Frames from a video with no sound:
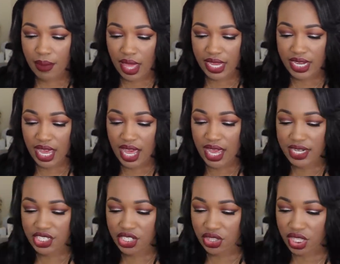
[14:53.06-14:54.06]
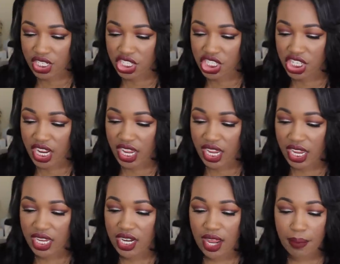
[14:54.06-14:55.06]
I got this
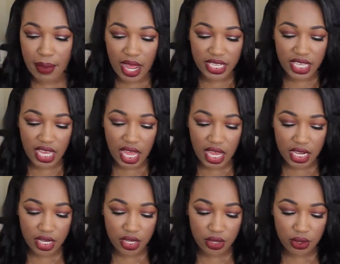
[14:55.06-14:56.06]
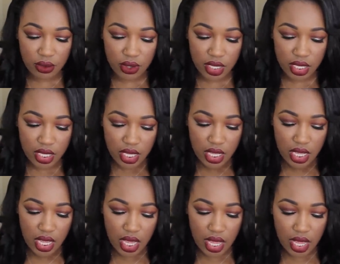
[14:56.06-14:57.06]
shade Macchiato
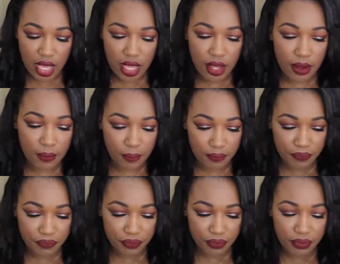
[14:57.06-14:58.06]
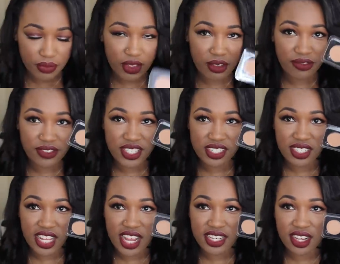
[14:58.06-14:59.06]
um, to
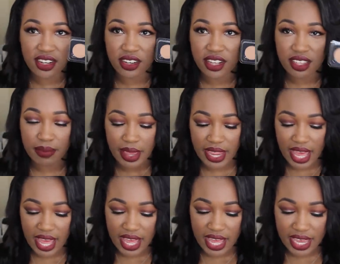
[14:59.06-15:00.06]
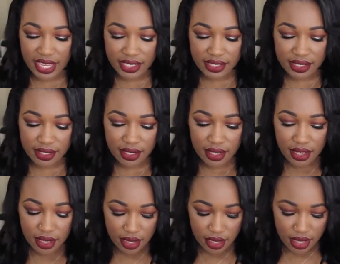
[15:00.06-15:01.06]
set underneath my eyes.
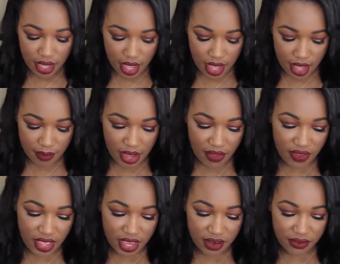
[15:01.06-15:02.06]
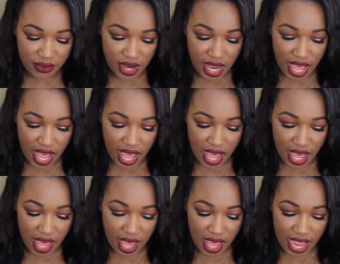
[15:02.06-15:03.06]
Um, and then for
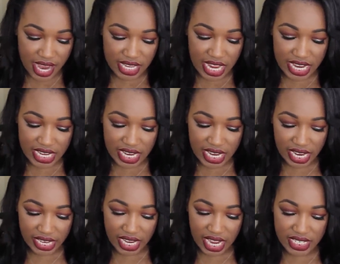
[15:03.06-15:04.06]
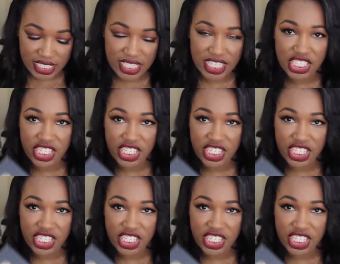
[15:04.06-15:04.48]
uh, highlighting, I got the